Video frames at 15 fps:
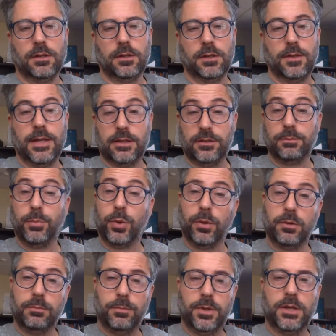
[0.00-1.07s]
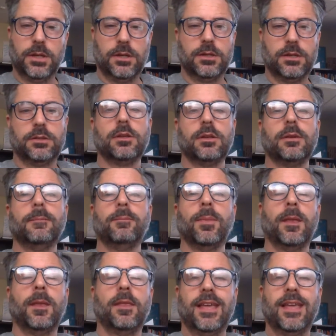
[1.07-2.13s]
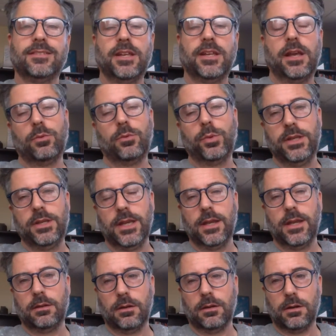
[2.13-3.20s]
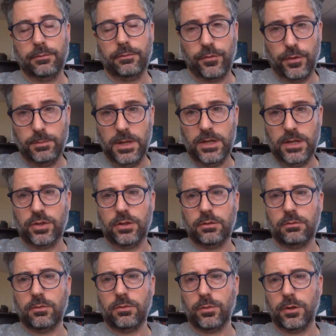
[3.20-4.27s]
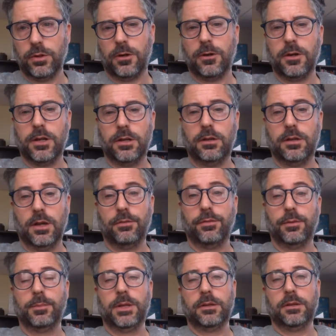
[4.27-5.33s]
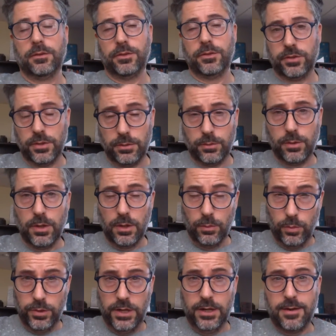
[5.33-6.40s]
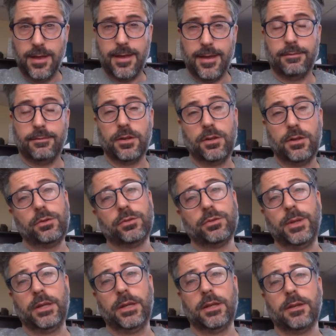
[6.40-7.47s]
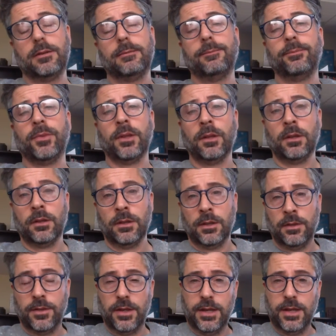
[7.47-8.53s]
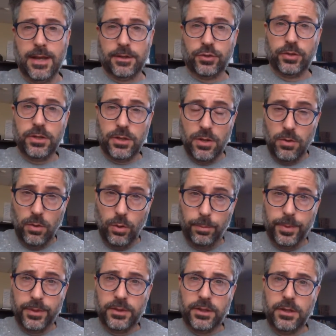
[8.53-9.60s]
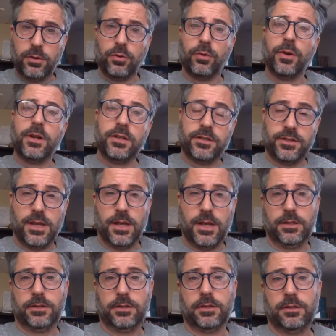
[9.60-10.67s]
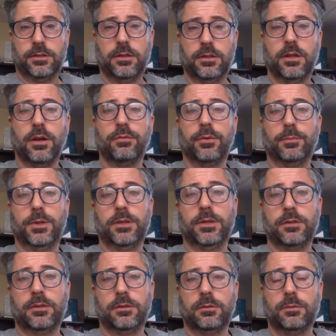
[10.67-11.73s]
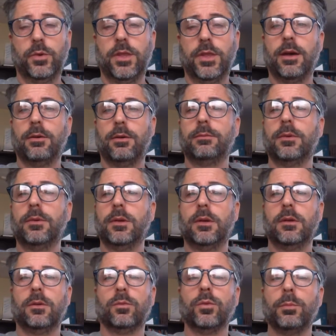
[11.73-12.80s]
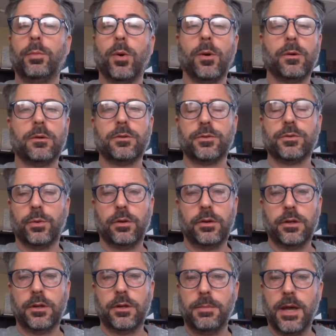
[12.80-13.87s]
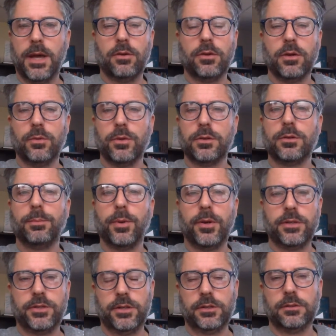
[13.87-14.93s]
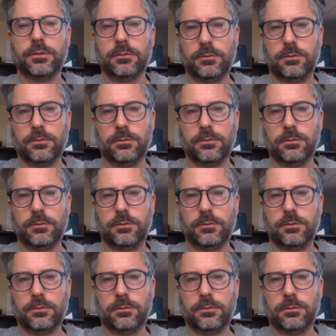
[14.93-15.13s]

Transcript: And that's important because that's how we get our information regarding government. So we need to have a news media that can actually openly criticize the government without reporters worrying about going to prison.